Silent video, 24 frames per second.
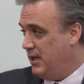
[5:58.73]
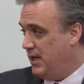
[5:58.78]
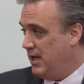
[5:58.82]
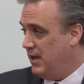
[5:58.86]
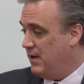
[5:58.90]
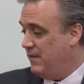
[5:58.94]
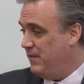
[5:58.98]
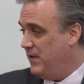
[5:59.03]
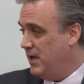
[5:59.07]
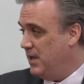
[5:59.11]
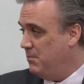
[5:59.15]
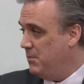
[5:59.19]
and how
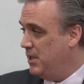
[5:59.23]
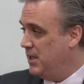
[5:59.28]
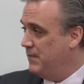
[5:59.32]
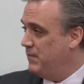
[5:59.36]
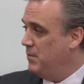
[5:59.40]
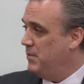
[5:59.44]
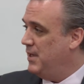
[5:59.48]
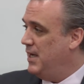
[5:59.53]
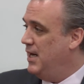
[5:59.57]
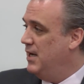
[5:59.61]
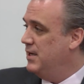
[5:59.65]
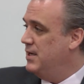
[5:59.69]
they found it
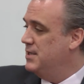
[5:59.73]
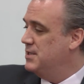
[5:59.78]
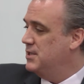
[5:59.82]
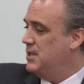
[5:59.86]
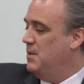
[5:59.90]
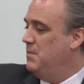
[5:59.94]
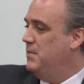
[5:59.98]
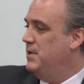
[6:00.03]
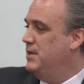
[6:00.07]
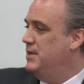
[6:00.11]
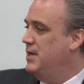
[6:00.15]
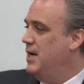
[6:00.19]
meaningful. How did
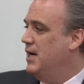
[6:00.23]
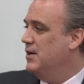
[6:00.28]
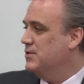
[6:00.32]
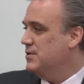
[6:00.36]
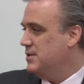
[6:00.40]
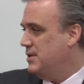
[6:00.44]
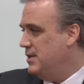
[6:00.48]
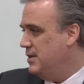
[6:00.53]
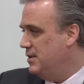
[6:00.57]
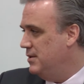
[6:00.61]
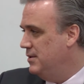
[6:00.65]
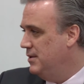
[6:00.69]
somebody else
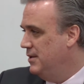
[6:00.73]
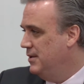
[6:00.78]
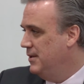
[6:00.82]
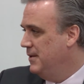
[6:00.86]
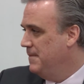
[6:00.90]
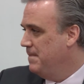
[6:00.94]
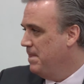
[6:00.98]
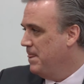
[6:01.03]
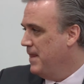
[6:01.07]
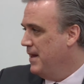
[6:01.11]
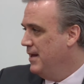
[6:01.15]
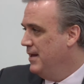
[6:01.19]
did?
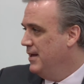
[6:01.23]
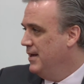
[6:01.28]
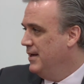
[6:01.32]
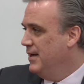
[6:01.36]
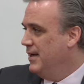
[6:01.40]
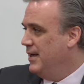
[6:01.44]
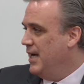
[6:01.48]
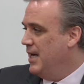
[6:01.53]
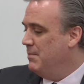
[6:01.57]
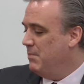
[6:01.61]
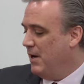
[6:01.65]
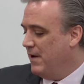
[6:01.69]

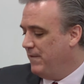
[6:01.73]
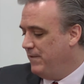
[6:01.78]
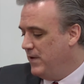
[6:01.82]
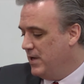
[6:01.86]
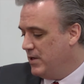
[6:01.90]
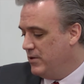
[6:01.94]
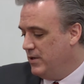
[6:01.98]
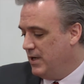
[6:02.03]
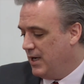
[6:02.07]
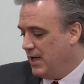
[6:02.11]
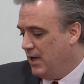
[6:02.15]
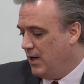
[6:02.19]
And by
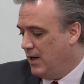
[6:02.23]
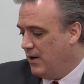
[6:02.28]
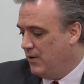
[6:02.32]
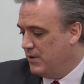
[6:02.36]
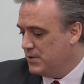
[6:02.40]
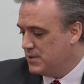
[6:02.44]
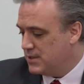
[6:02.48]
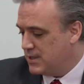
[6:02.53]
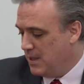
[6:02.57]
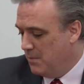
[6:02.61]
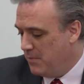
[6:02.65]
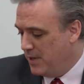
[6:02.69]
figuring out how
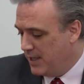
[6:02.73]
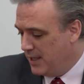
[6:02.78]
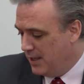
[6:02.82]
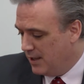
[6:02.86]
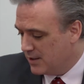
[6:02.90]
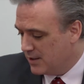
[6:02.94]
somebody